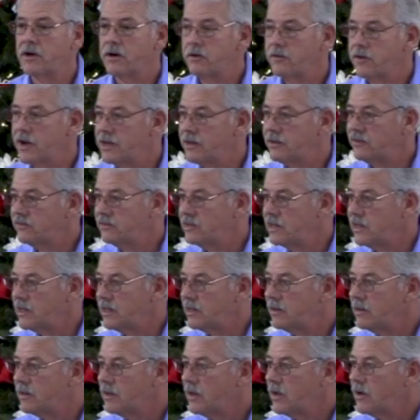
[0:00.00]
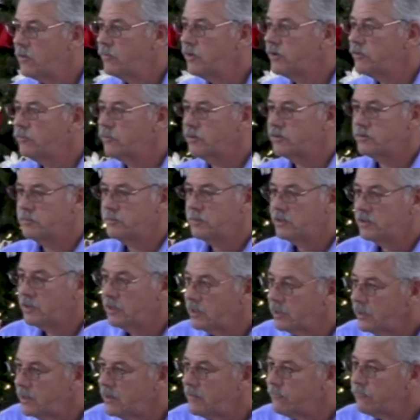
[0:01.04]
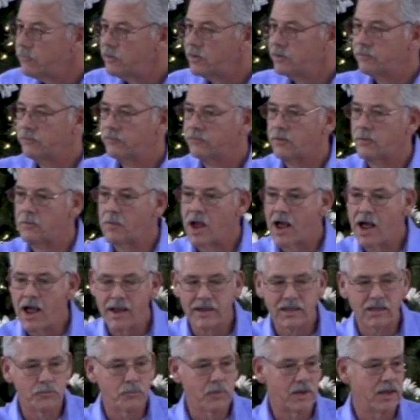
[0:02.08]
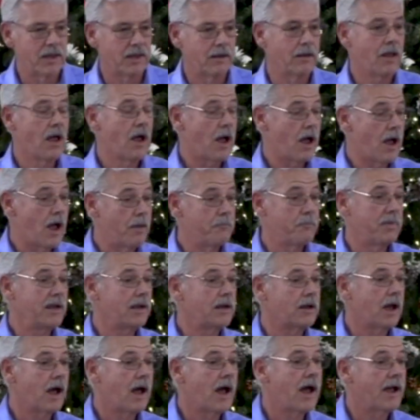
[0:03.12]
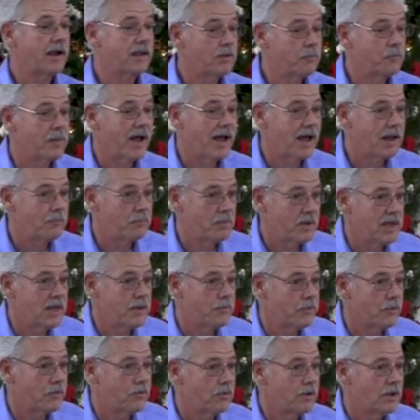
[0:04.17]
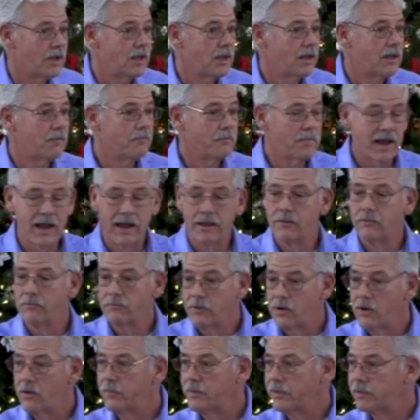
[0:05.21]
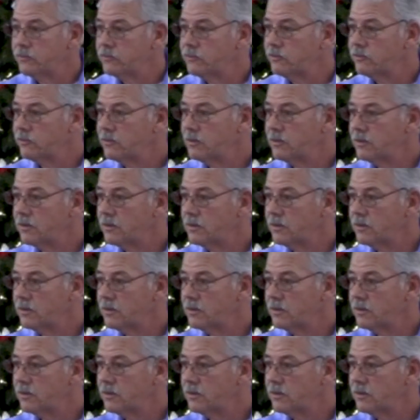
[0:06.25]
their greatest need, which was deliverance from uh, being an occupied people by the Romans.